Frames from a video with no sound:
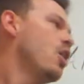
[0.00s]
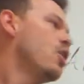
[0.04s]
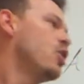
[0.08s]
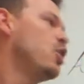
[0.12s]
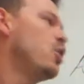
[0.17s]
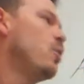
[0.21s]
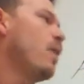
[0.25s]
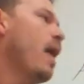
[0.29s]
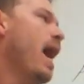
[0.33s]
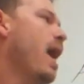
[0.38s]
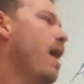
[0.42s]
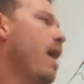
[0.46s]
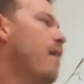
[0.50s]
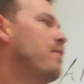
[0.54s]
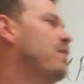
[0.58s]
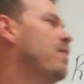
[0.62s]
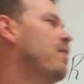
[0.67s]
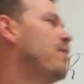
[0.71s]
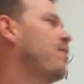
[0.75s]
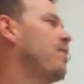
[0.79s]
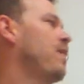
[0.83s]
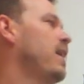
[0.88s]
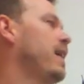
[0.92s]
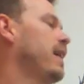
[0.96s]
you have to
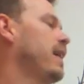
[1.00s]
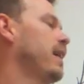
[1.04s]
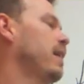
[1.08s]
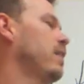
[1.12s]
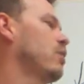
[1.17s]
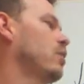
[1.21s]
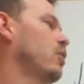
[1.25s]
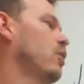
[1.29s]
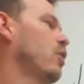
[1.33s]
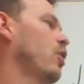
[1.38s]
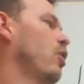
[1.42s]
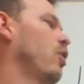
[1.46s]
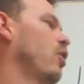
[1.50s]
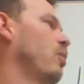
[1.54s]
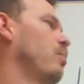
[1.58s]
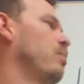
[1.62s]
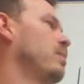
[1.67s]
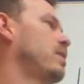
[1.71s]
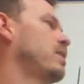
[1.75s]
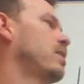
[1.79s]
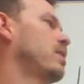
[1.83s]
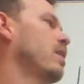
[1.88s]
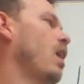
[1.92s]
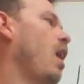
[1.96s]
think in
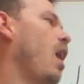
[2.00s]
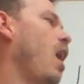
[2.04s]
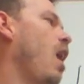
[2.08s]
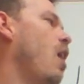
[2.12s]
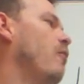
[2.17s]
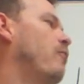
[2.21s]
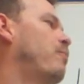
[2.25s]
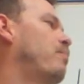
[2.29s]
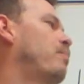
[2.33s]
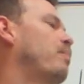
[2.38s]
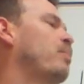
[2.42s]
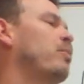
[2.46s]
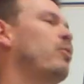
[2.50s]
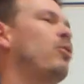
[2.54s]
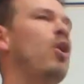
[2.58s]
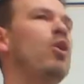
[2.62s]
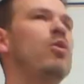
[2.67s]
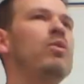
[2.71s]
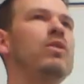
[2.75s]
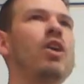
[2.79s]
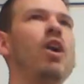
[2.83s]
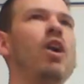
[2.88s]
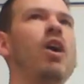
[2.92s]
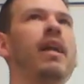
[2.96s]
terms of
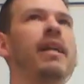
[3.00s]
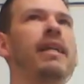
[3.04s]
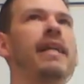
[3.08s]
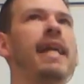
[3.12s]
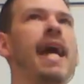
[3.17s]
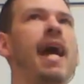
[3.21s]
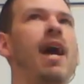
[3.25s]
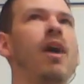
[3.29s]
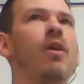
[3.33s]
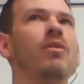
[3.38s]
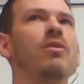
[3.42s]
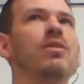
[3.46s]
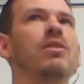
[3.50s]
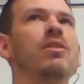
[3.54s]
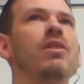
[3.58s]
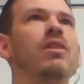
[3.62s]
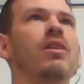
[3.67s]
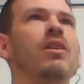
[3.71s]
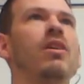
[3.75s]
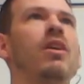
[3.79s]
proton count